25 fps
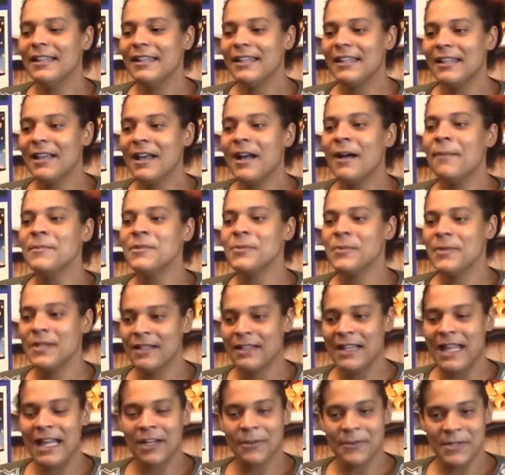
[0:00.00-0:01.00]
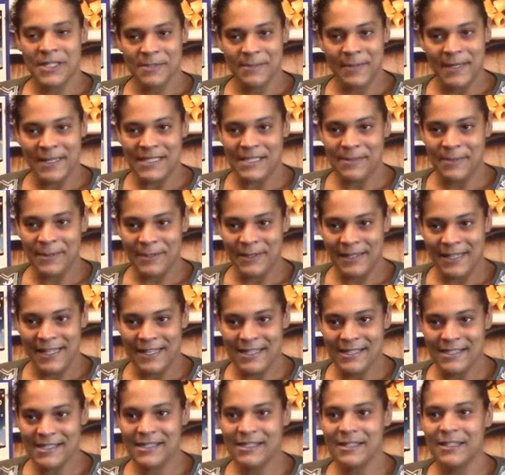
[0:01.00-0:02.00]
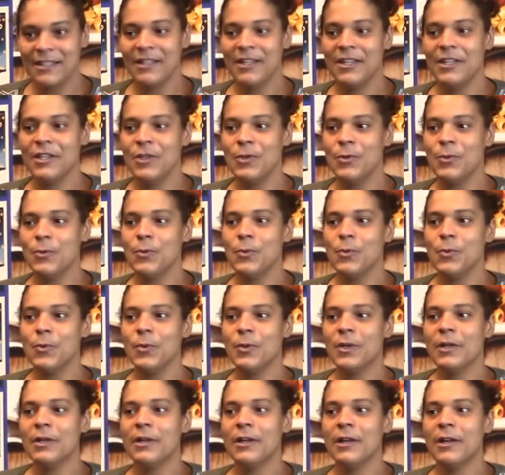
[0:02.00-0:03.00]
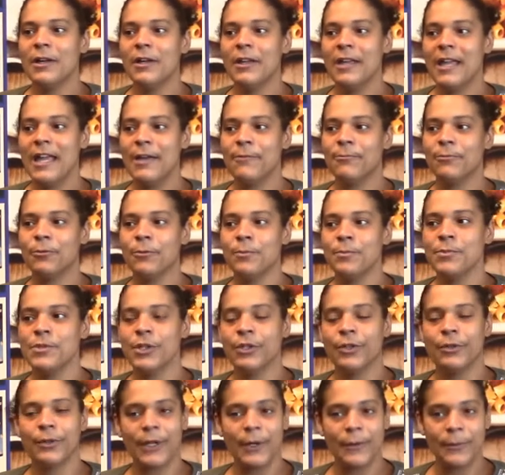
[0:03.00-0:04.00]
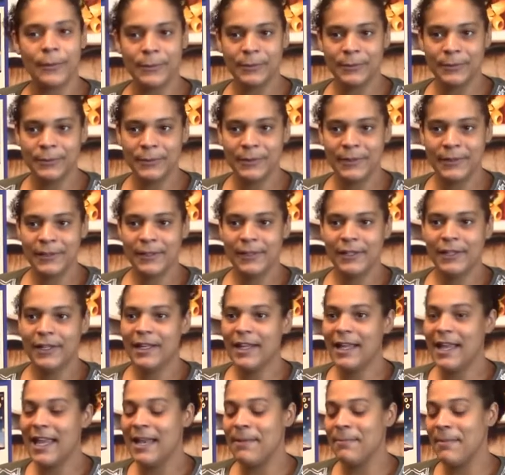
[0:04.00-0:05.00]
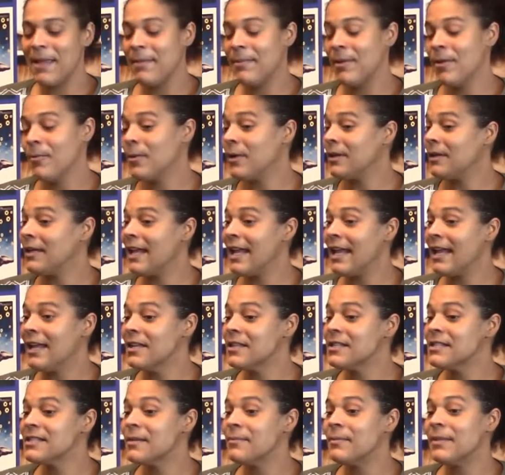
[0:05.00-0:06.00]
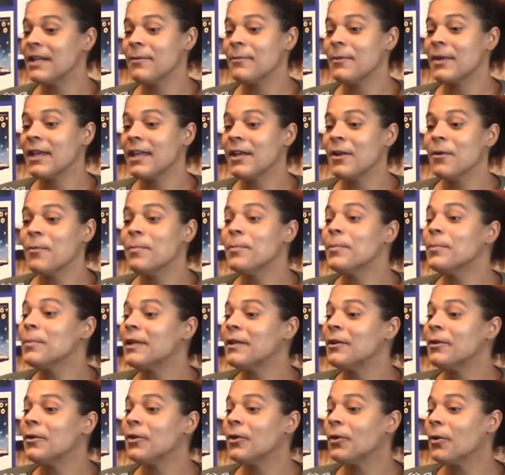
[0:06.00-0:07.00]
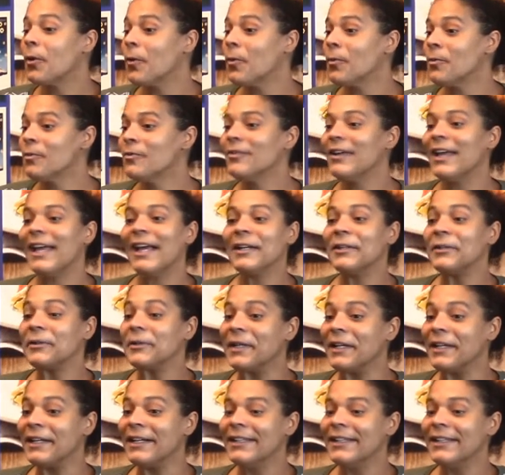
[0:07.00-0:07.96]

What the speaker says: comes with a lot of responsibilities. You have room grow, and maybe one day somebody can open their own factory